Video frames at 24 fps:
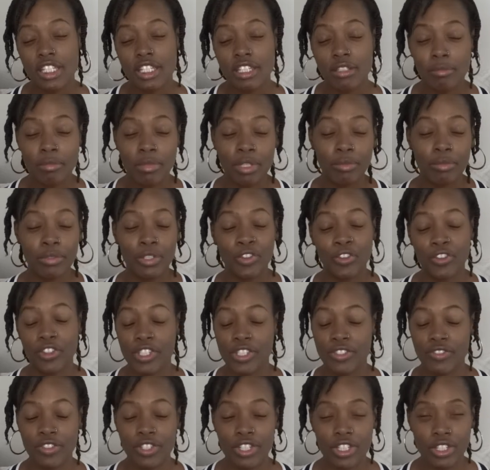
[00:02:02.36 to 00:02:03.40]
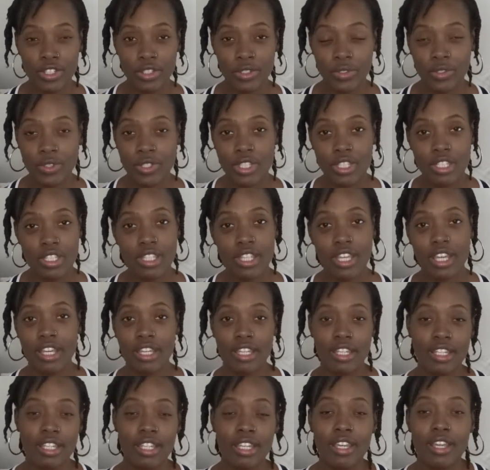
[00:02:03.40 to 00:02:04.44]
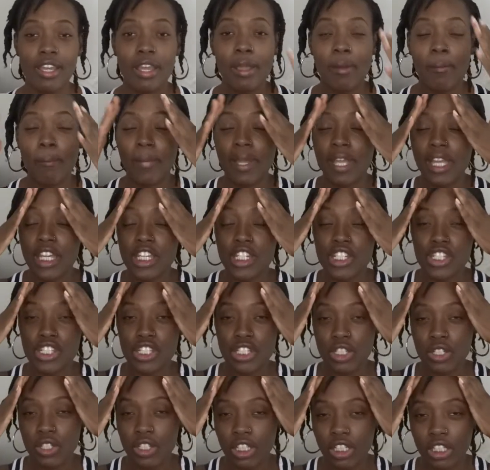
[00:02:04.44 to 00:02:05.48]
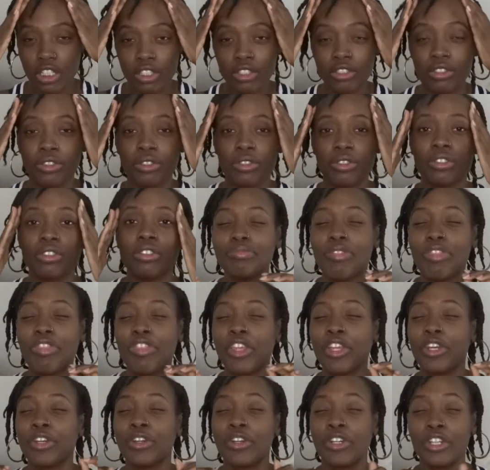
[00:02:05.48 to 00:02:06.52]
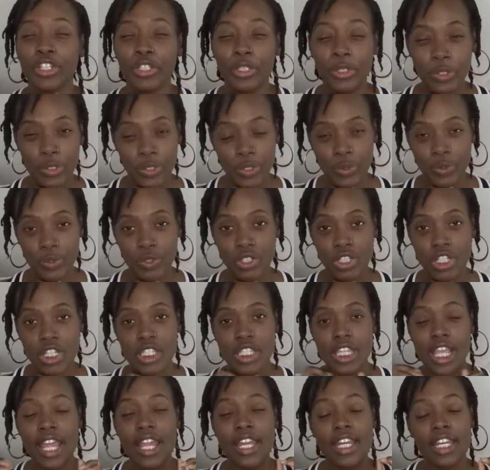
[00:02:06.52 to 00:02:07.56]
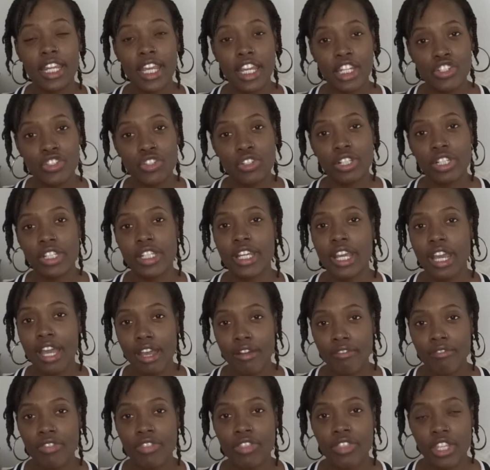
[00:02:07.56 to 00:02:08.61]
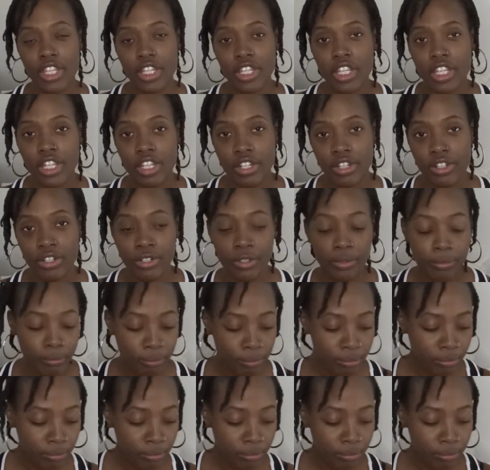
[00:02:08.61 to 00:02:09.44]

it in my previous videos that my edges look a little thinner than usual, because I naturally have thin hair.